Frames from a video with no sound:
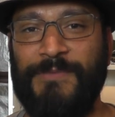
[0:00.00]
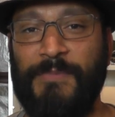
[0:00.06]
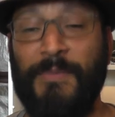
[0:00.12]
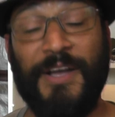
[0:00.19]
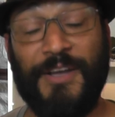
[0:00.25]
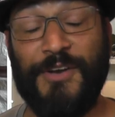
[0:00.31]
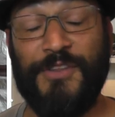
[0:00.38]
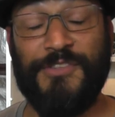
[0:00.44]

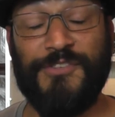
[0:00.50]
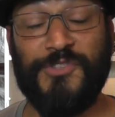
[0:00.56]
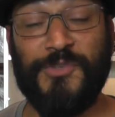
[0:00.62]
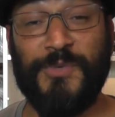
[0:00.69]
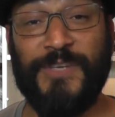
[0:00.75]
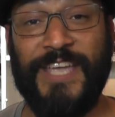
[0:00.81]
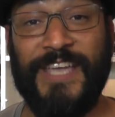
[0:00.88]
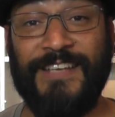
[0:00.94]
Might go to the
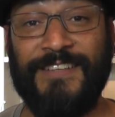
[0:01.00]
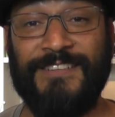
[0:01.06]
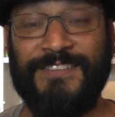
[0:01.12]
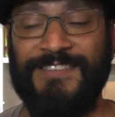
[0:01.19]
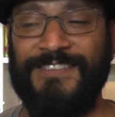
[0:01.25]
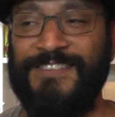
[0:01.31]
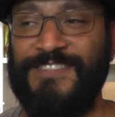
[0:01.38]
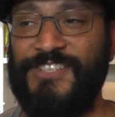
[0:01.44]
zoo again.
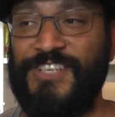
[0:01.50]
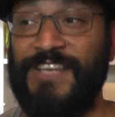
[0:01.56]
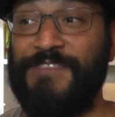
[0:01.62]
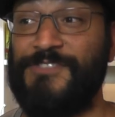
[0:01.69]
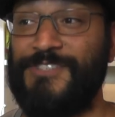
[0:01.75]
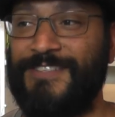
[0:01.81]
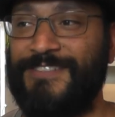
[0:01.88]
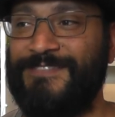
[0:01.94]
She
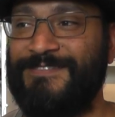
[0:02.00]
loves it.